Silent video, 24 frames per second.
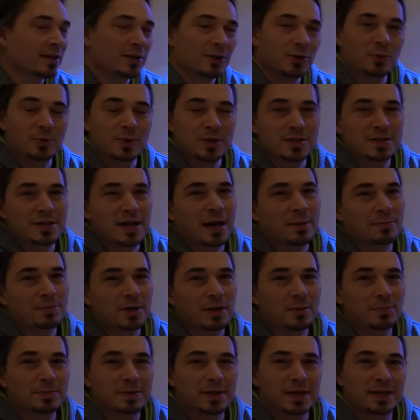You know, we stopped
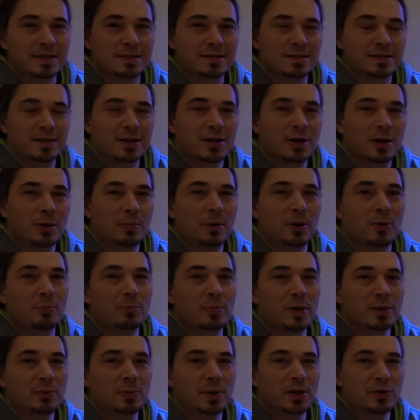updates about
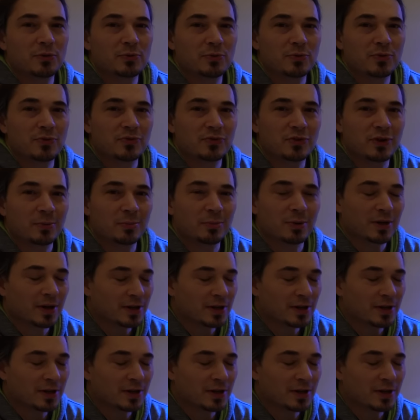midway through the summer.